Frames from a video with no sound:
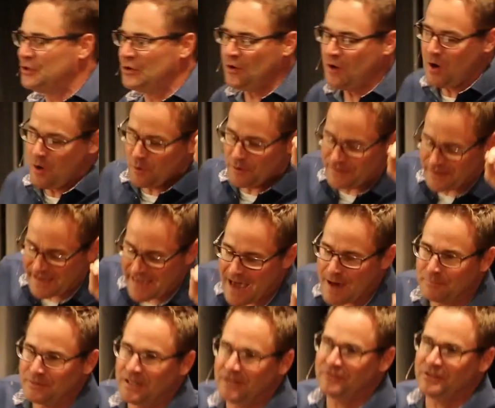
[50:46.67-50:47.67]
you, when the
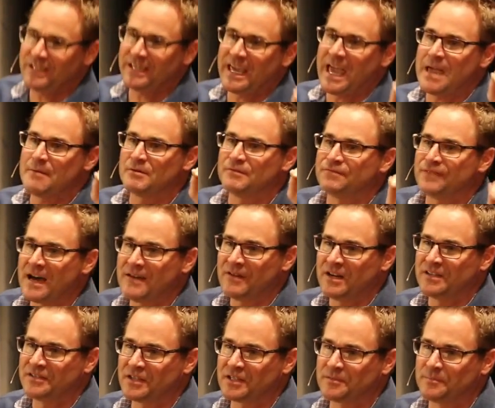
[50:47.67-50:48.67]
captivity came in
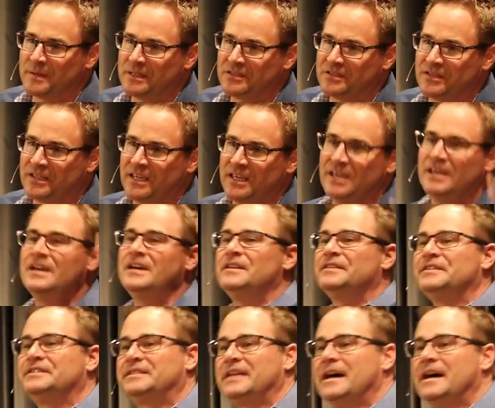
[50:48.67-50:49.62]
586 BC, the